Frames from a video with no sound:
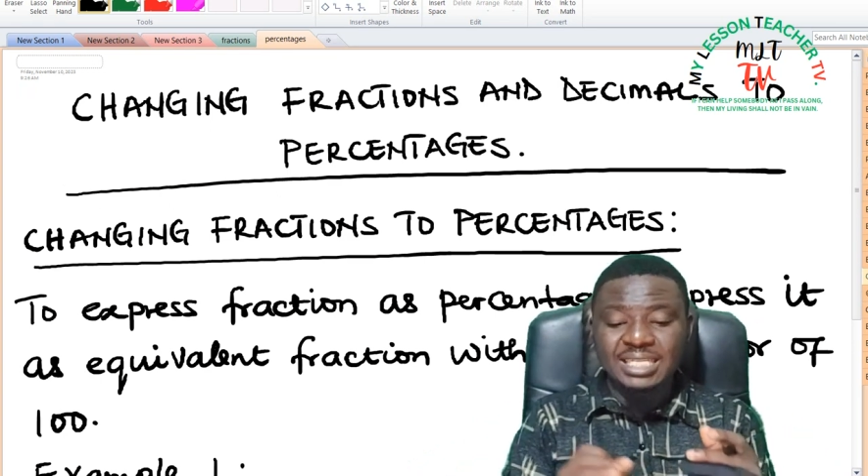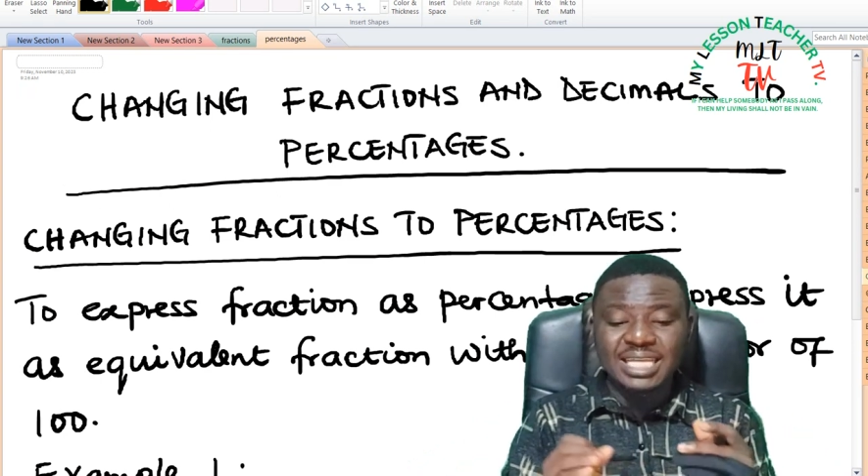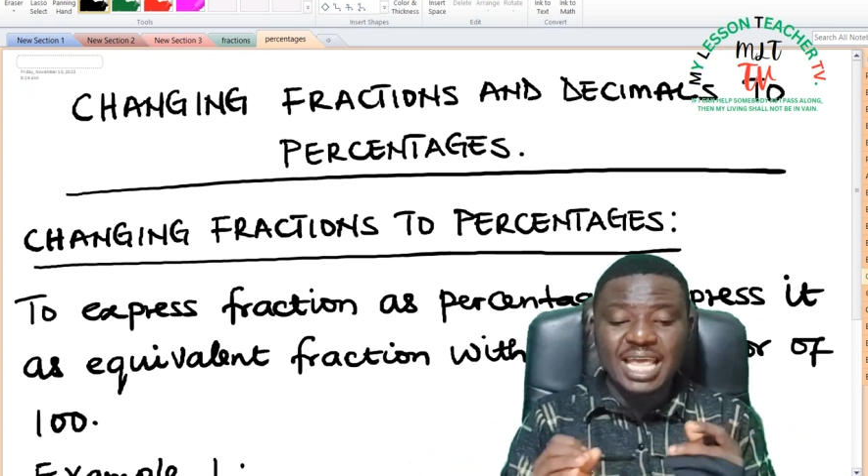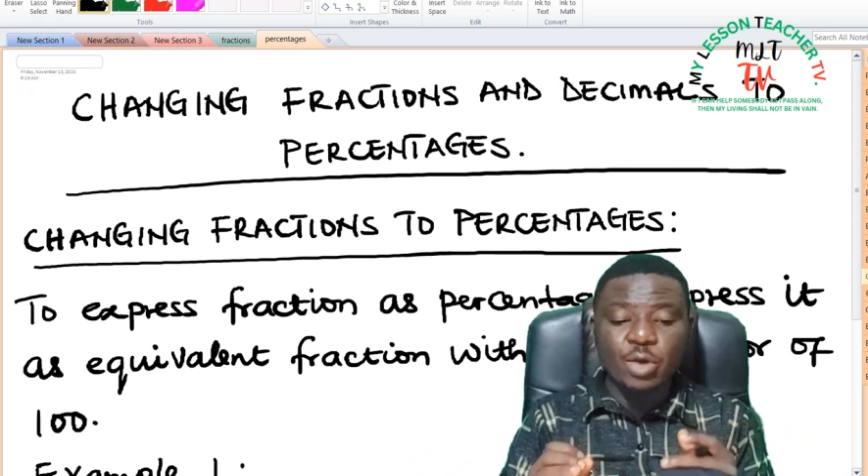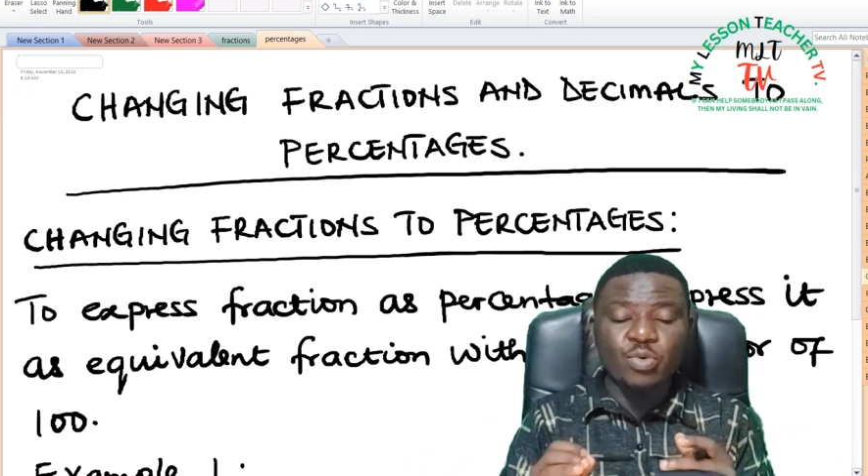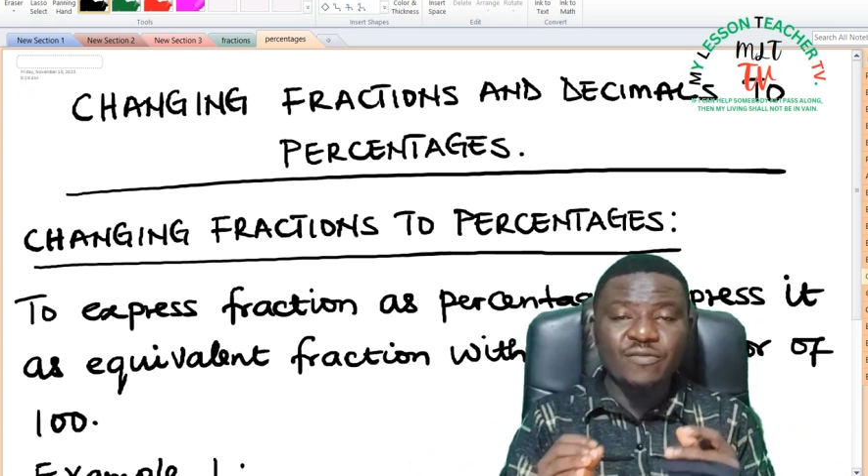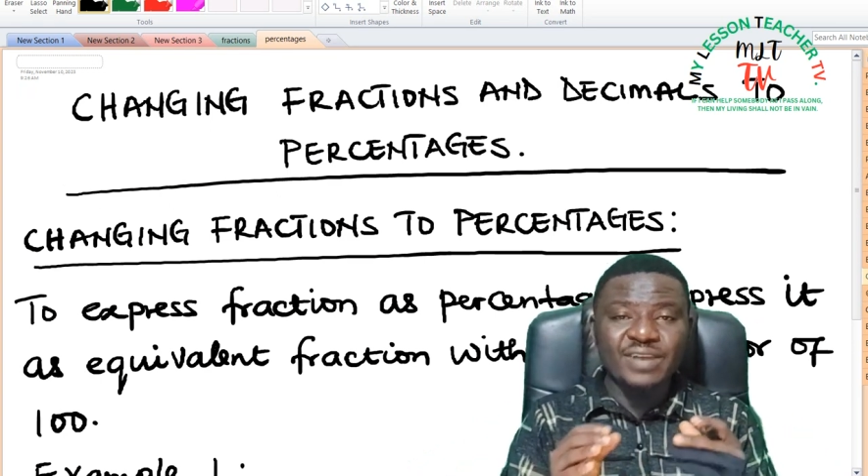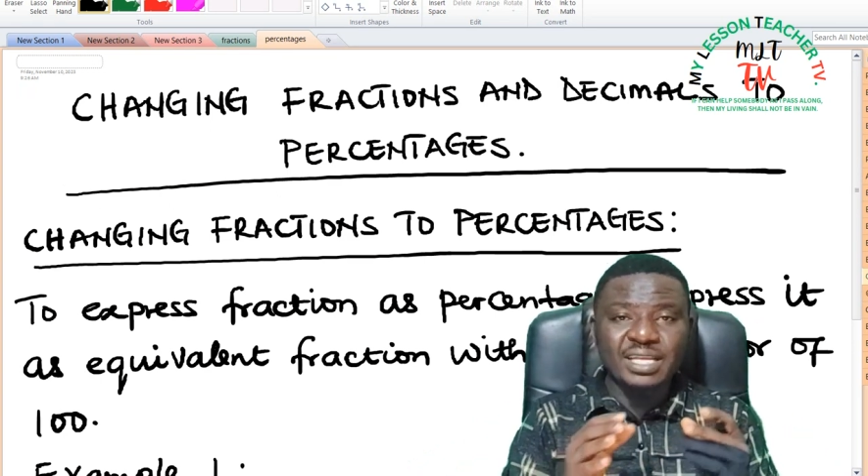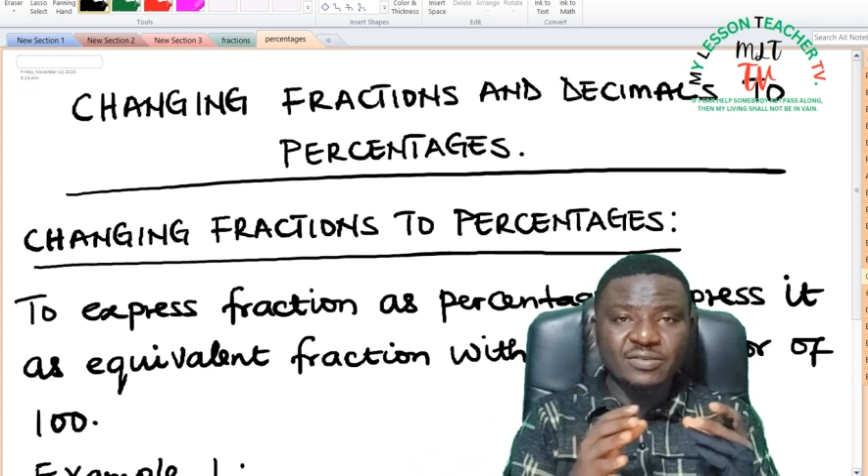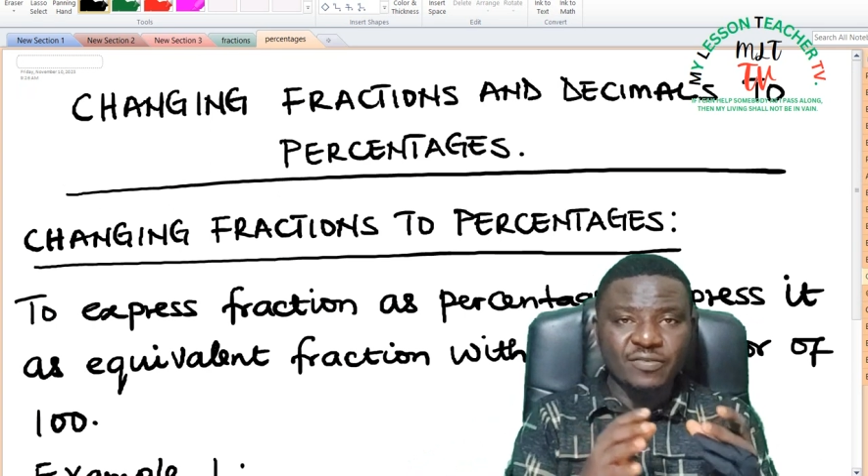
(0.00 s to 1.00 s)
as
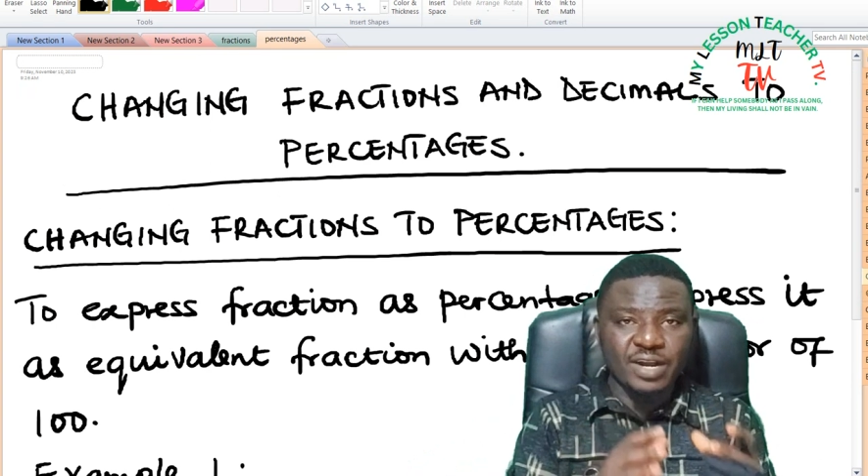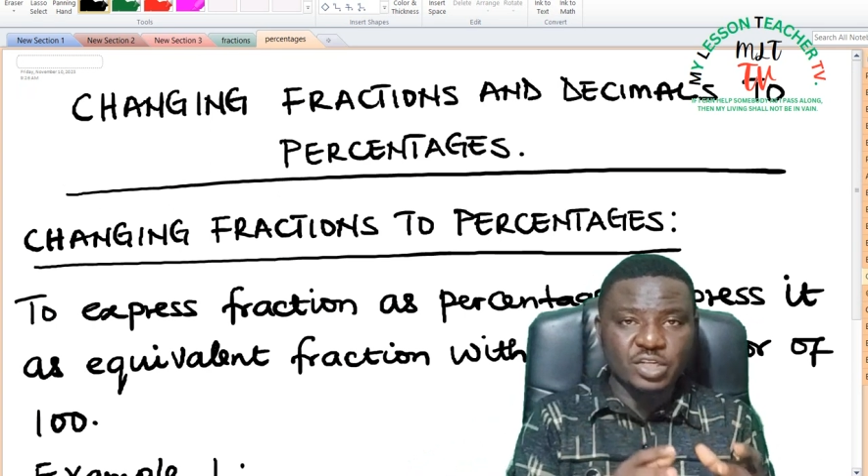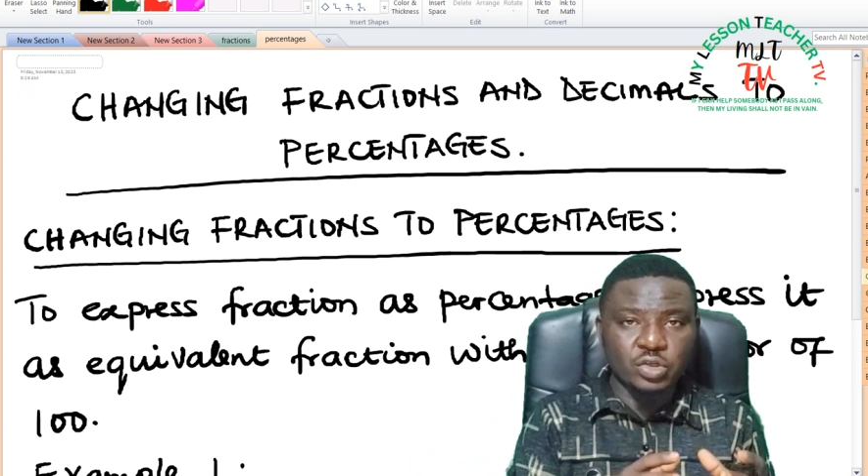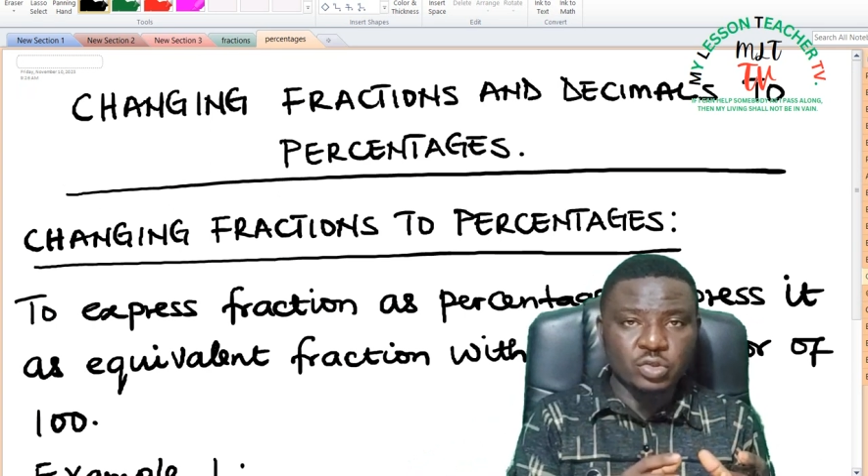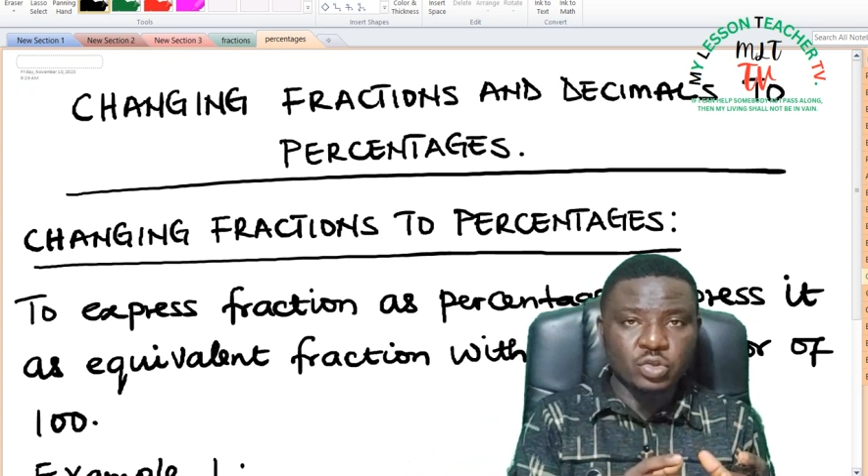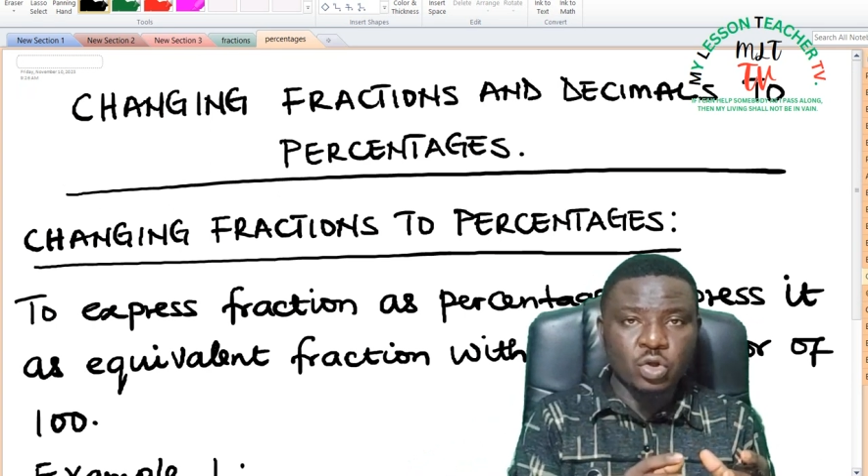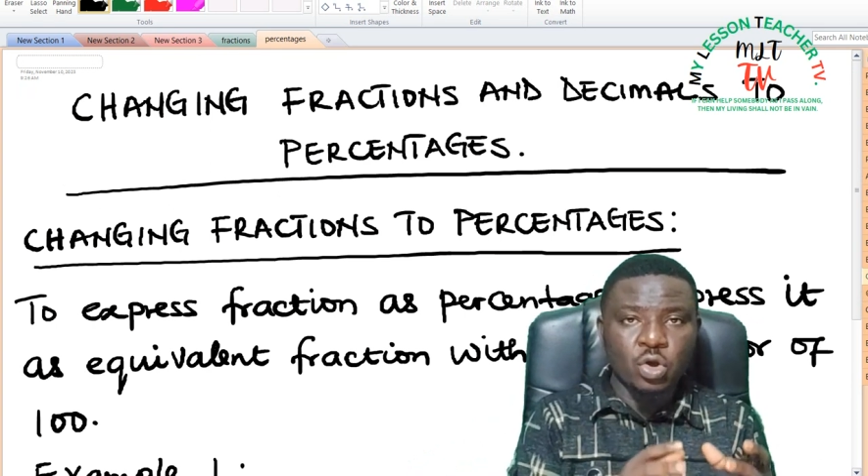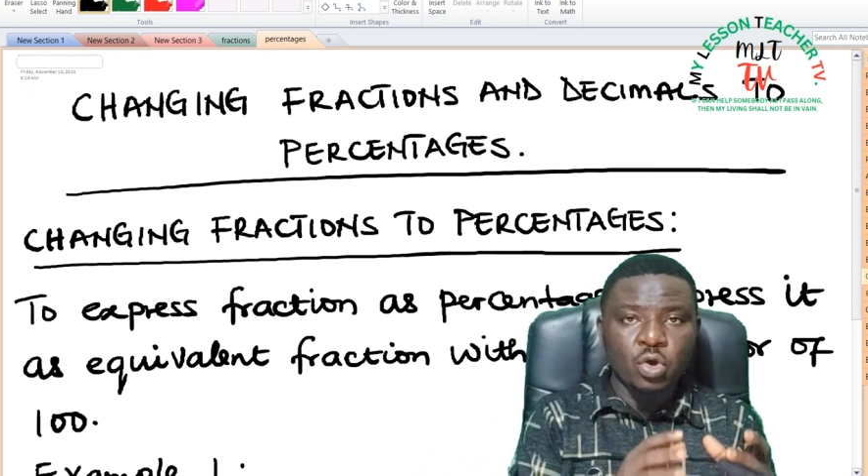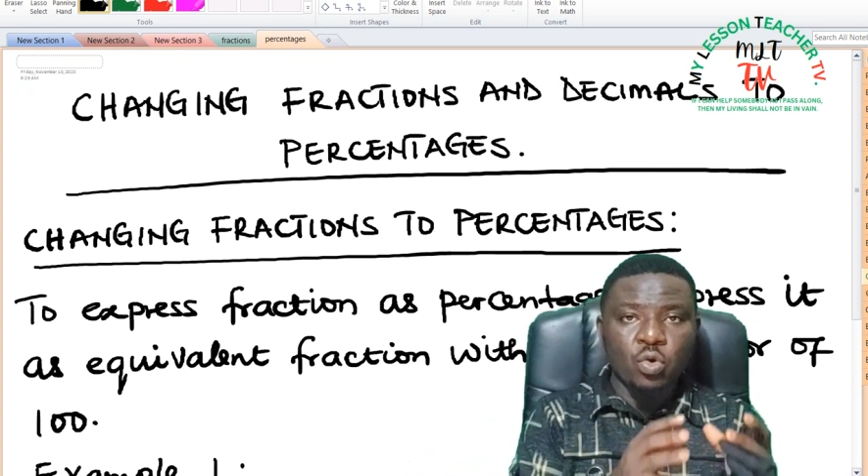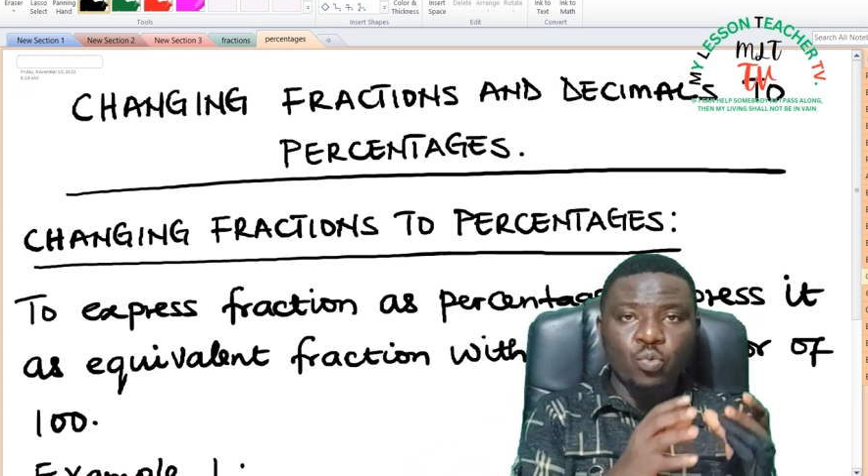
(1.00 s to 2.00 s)
equivalent
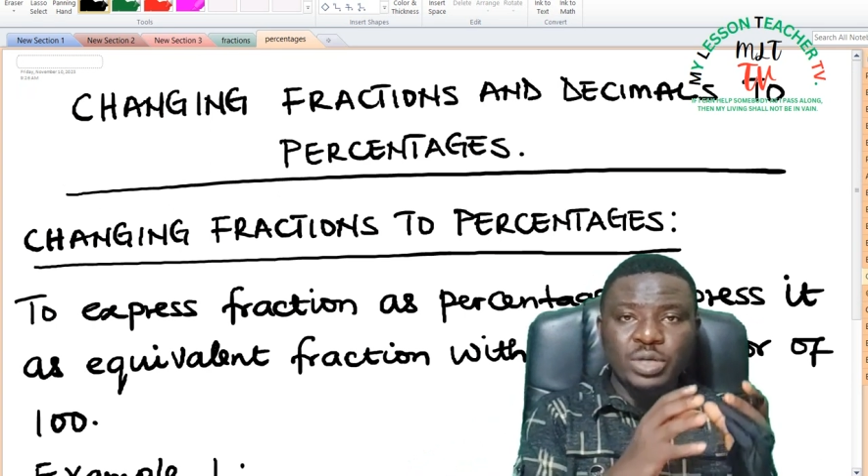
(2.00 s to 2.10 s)
fractions